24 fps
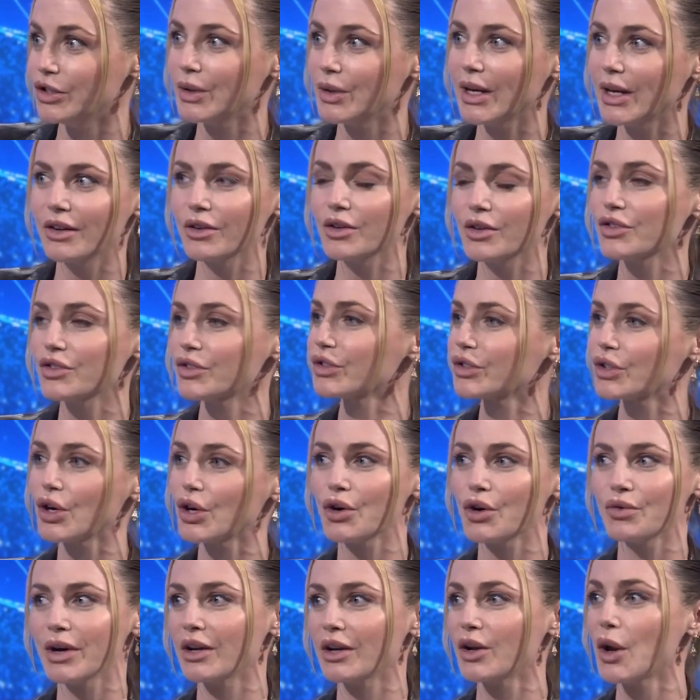You cannot just go
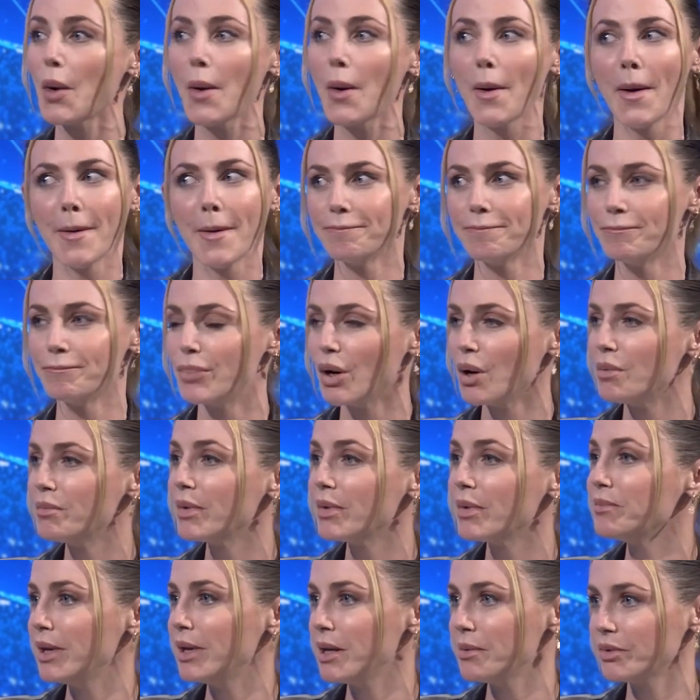around
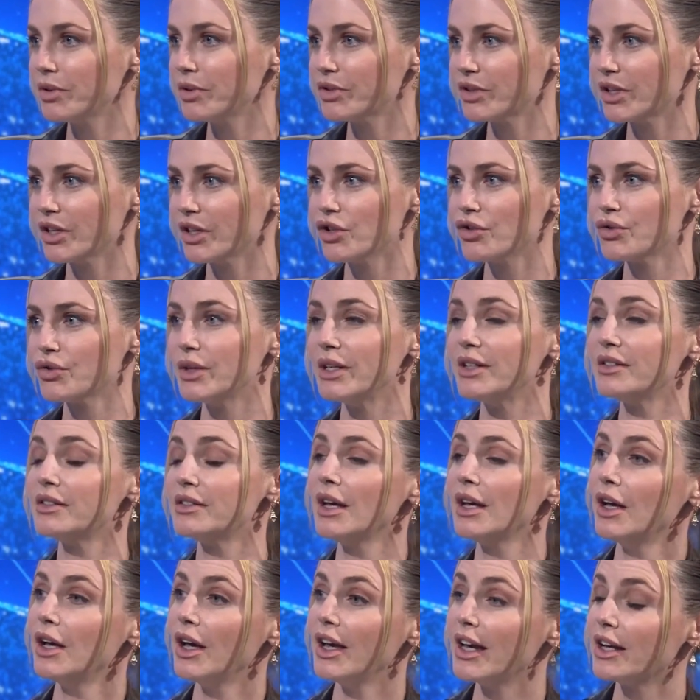bombing people's countries,
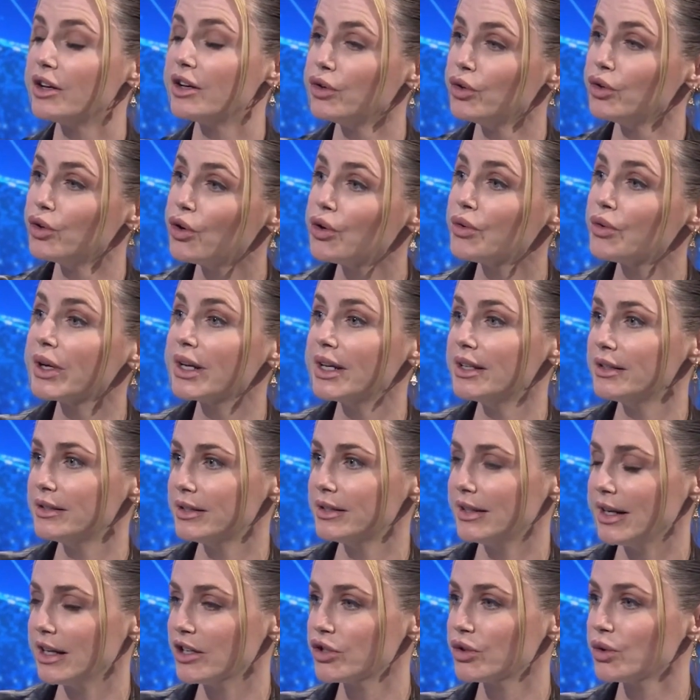ignoring
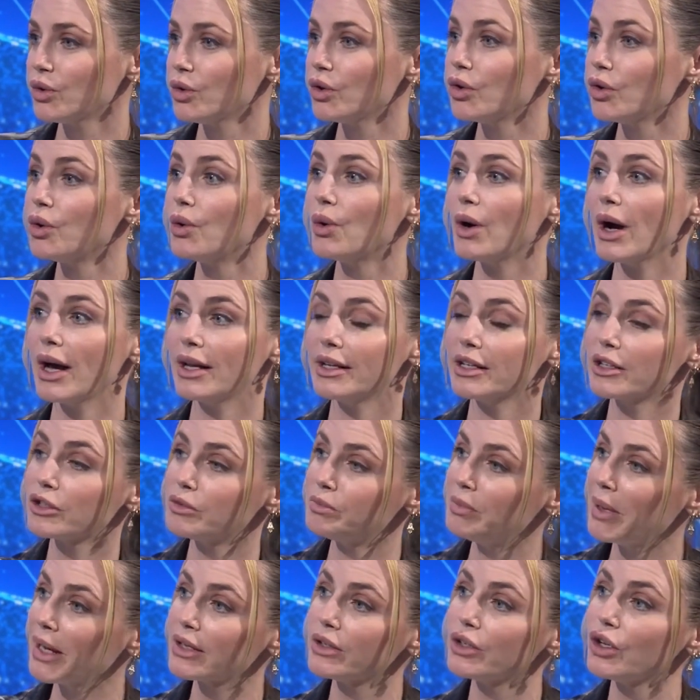international law, and
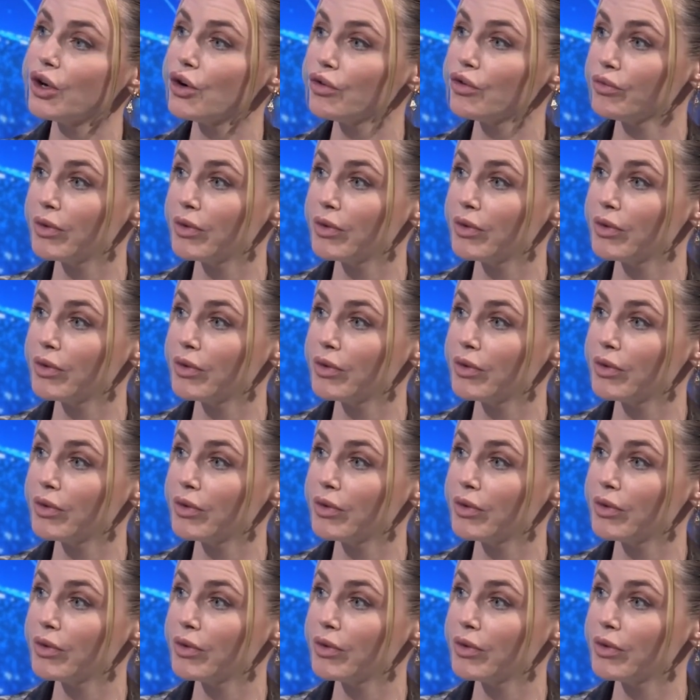expect no